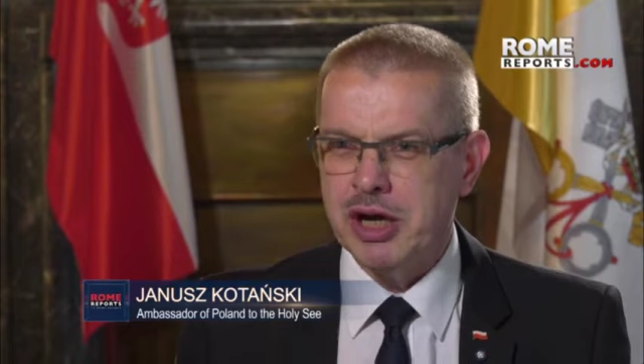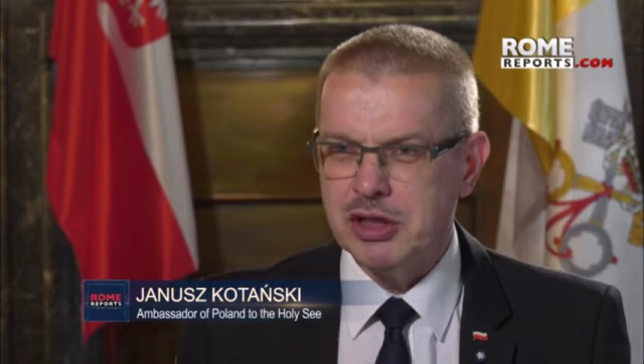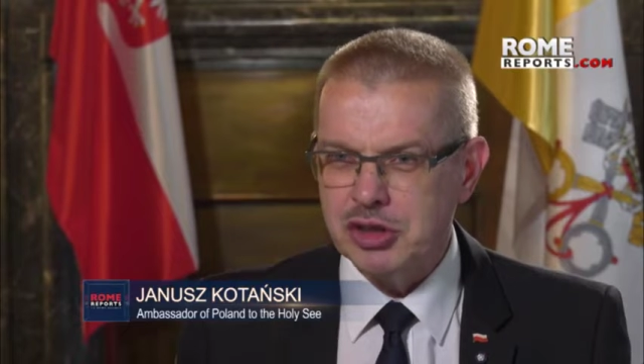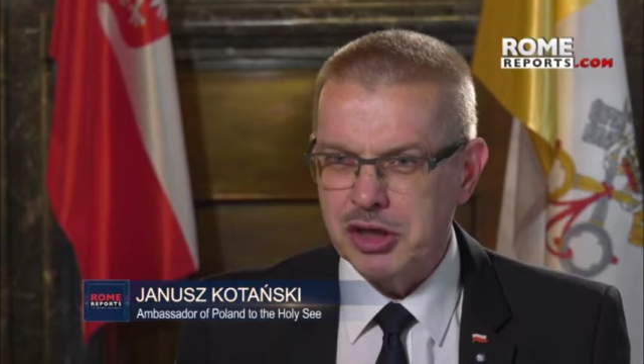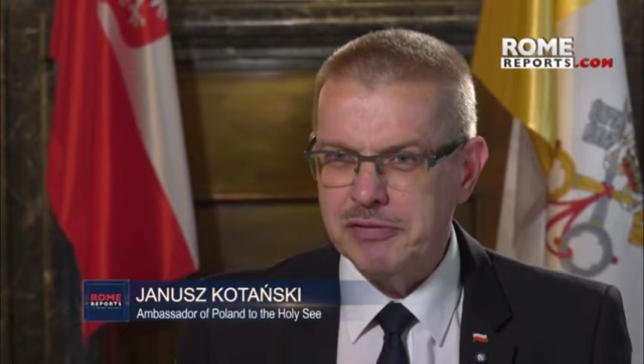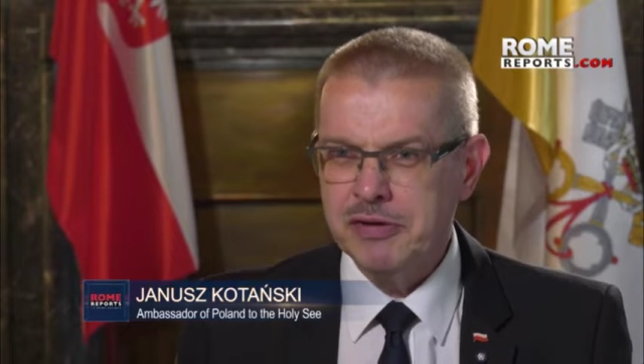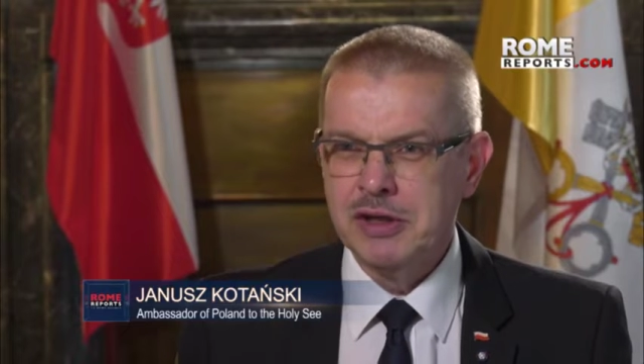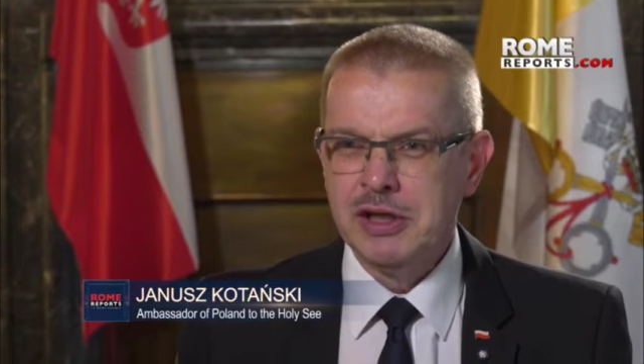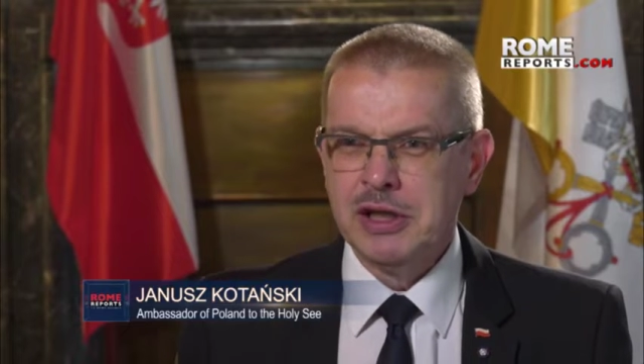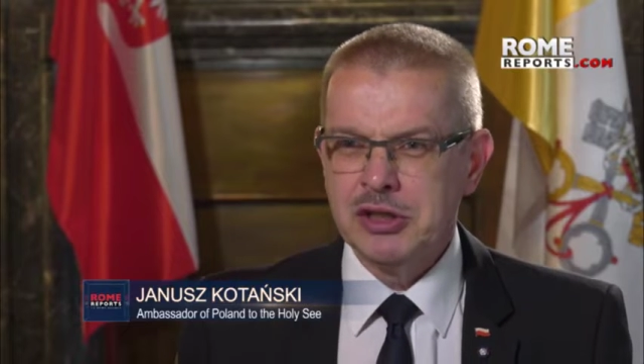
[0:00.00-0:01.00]
Brezhnev,
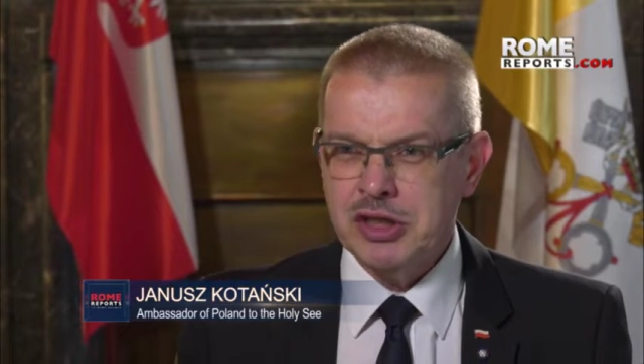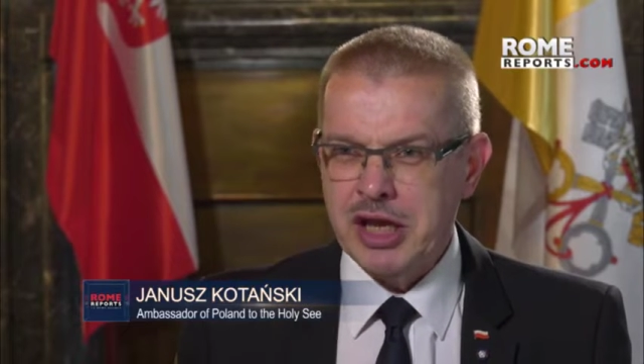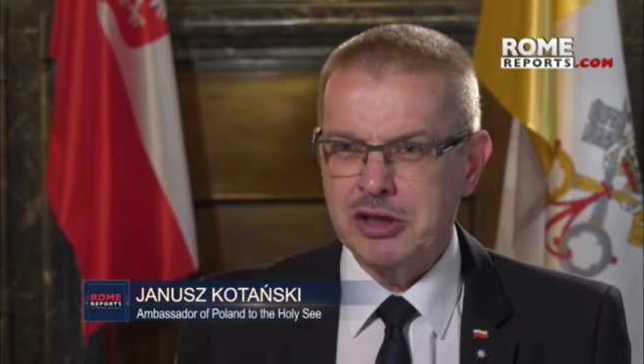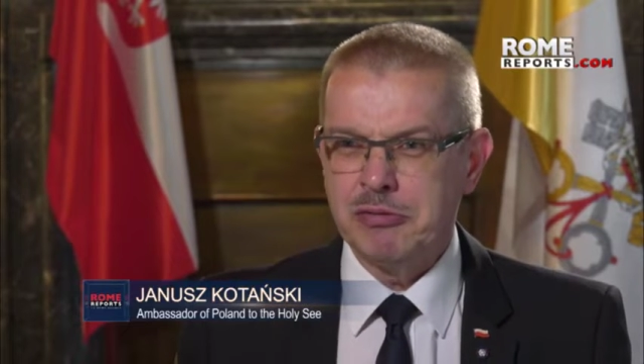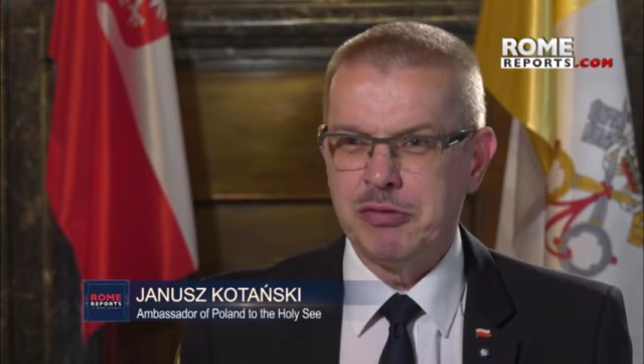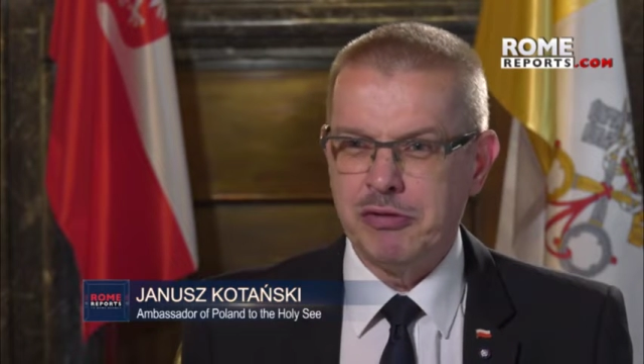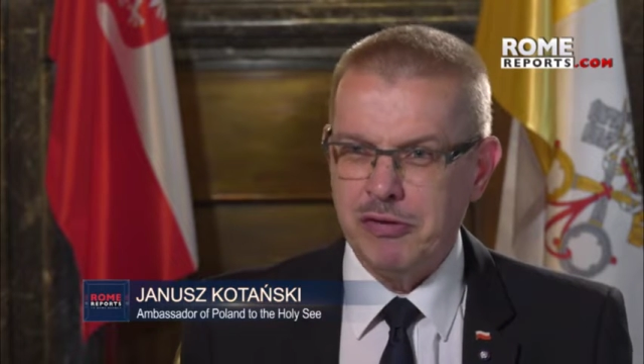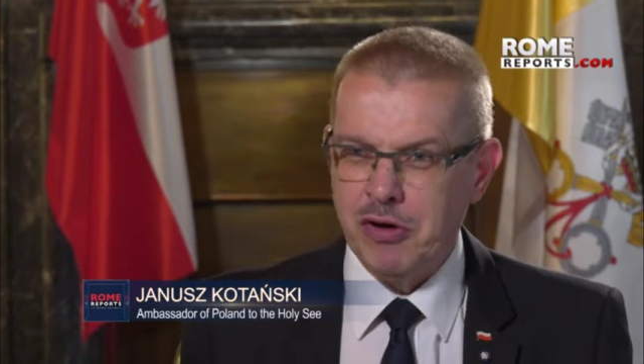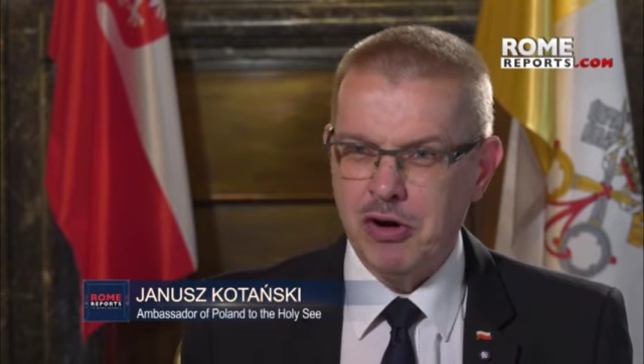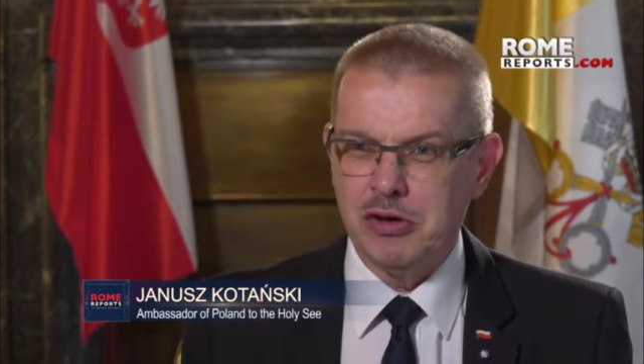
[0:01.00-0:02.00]
said
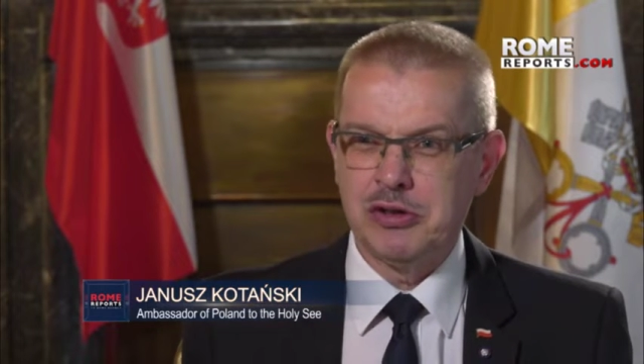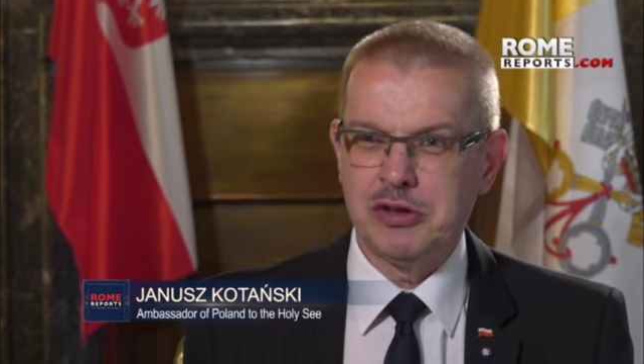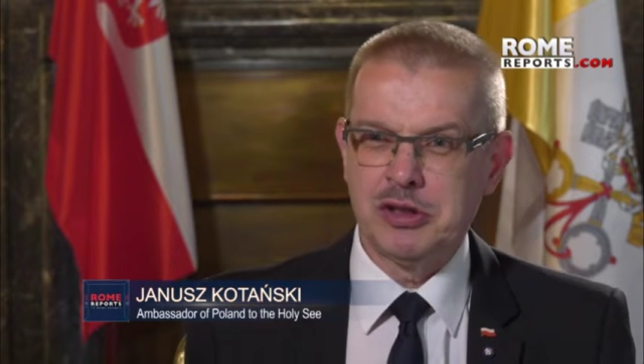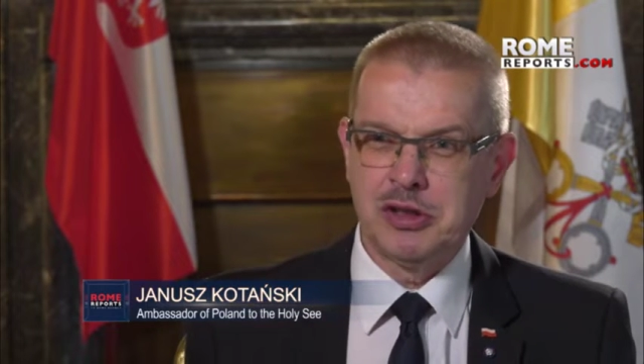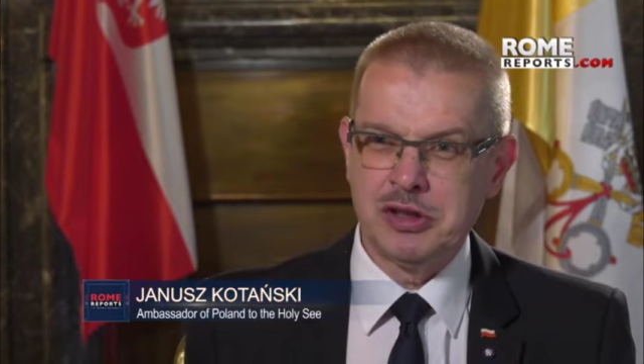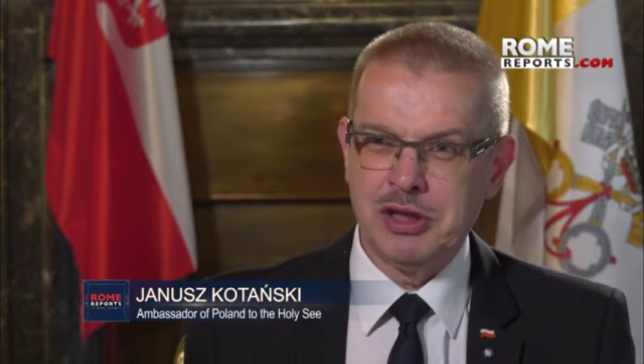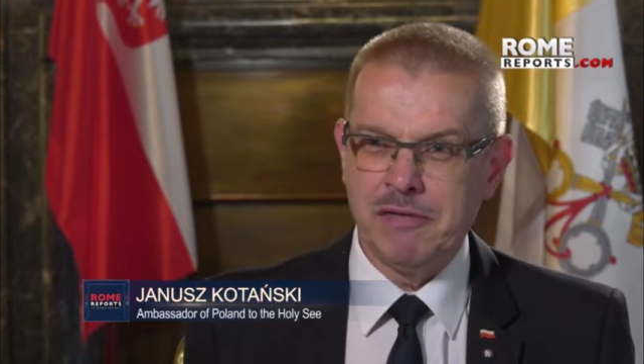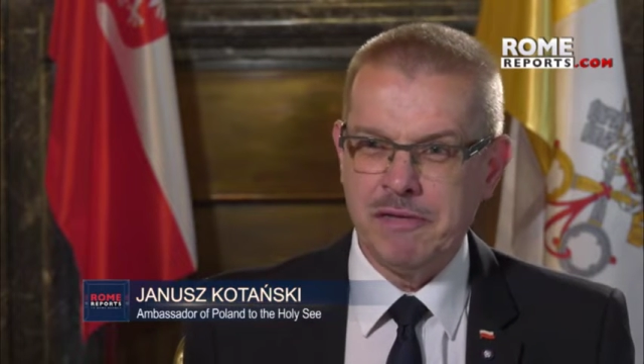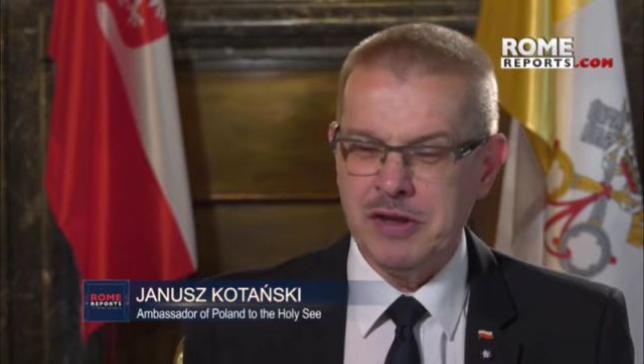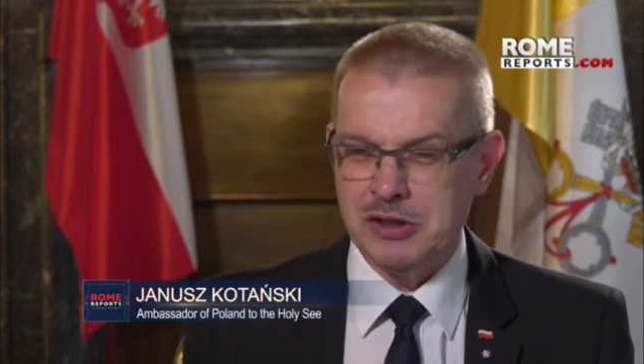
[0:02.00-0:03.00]
before
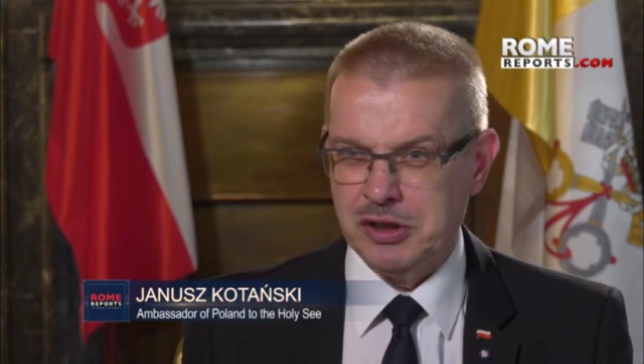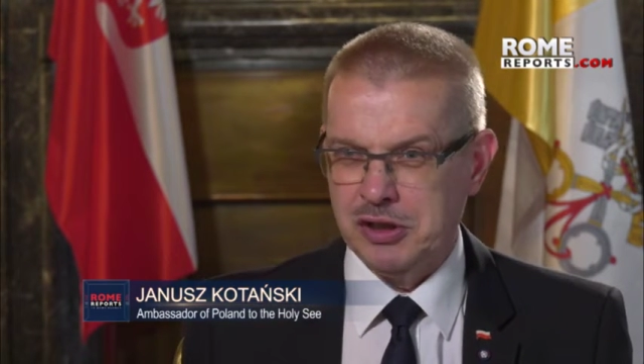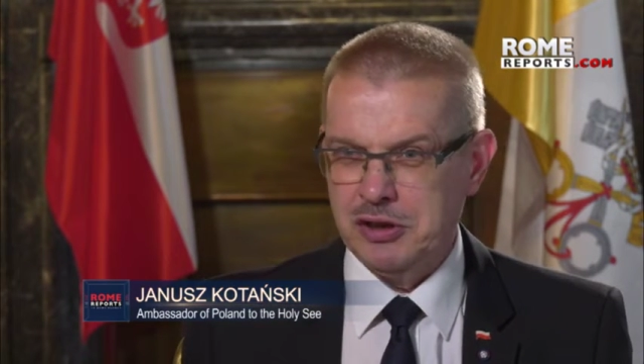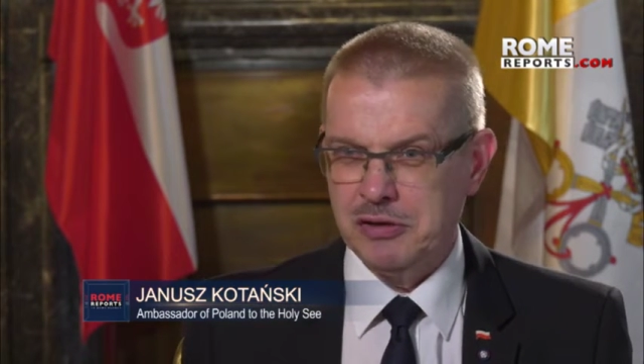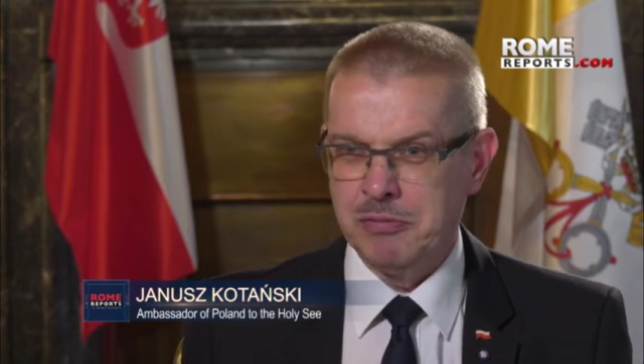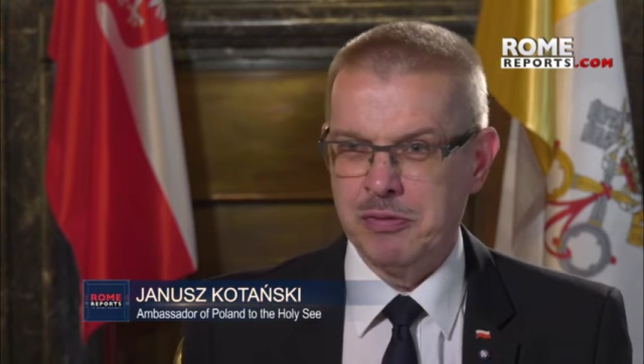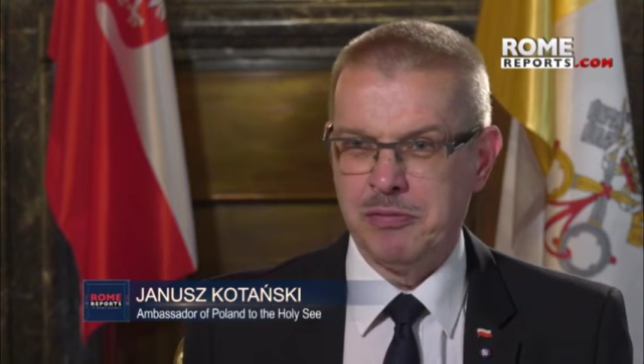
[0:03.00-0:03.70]
the visit